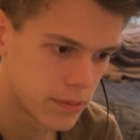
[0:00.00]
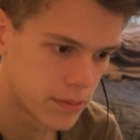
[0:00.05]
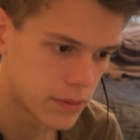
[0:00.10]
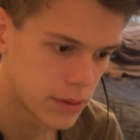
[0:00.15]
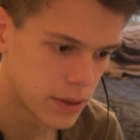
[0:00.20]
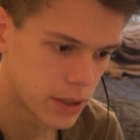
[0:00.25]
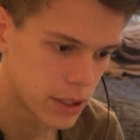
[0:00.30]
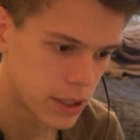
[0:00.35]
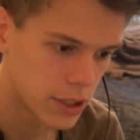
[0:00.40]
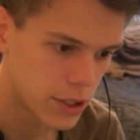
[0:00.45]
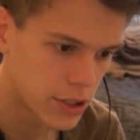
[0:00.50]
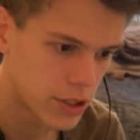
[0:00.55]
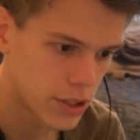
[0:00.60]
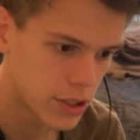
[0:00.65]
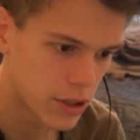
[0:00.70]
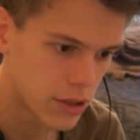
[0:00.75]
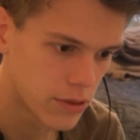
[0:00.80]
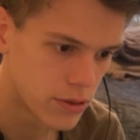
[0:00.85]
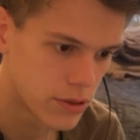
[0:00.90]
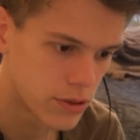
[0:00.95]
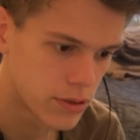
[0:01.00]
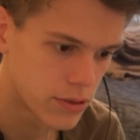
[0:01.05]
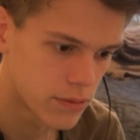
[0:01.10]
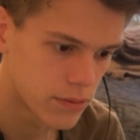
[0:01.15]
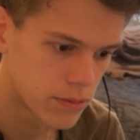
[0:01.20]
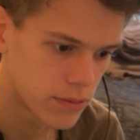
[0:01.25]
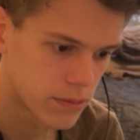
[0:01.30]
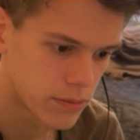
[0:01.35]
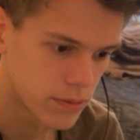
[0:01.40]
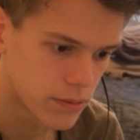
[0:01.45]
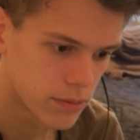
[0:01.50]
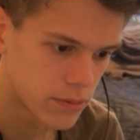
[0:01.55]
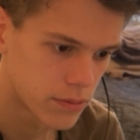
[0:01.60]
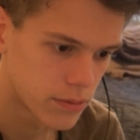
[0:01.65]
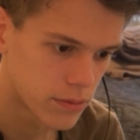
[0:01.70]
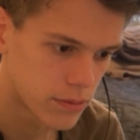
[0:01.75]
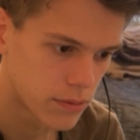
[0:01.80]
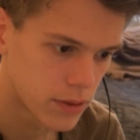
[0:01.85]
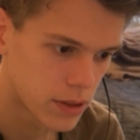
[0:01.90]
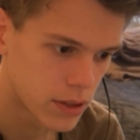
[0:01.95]
he just goes
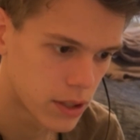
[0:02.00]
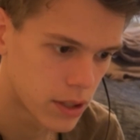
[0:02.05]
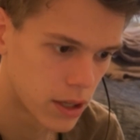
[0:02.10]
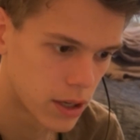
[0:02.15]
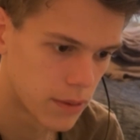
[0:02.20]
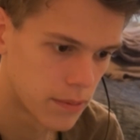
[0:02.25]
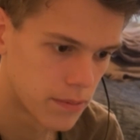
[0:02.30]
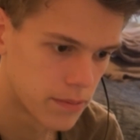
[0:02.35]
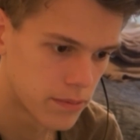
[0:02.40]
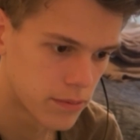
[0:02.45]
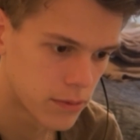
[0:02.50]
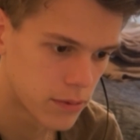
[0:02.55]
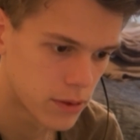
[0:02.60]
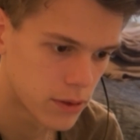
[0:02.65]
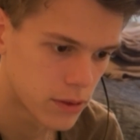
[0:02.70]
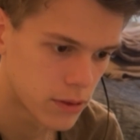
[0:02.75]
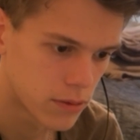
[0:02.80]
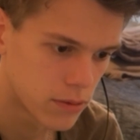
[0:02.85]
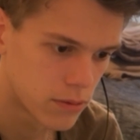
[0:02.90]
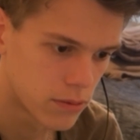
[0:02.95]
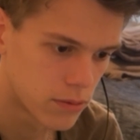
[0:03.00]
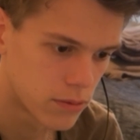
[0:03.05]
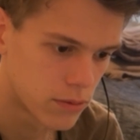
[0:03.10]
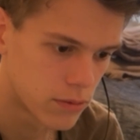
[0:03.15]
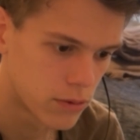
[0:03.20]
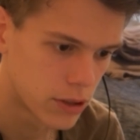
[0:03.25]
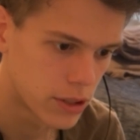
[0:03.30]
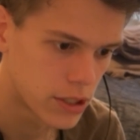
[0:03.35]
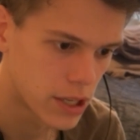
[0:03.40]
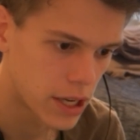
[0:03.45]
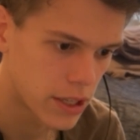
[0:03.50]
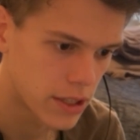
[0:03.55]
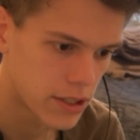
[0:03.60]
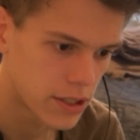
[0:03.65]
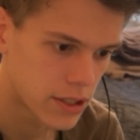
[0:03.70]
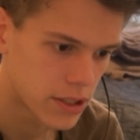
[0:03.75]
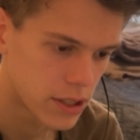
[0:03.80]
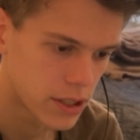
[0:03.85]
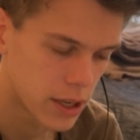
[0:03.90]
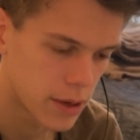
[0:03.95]
rook
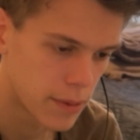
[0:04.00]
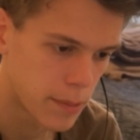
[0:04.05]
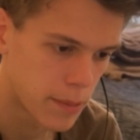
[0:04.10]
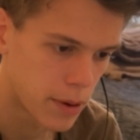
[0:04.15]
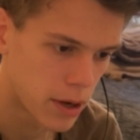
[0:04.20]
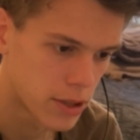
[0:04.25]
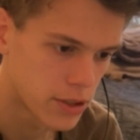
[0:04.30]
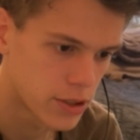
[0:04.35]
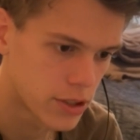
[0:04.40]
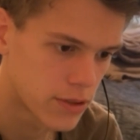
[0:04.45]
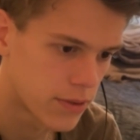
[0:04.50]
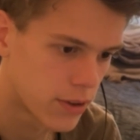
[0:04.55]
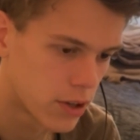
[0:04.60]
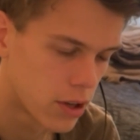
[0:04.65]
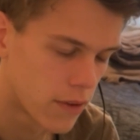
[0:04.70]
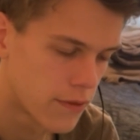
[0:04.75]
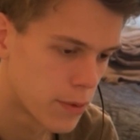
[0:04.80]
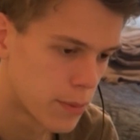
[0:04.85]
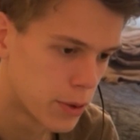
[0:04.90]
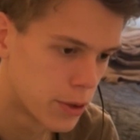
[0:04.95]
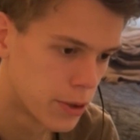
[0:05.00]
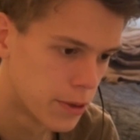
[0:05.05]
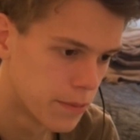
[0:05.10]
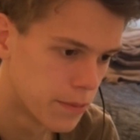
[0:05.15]
takes and my pawns just fall off the board.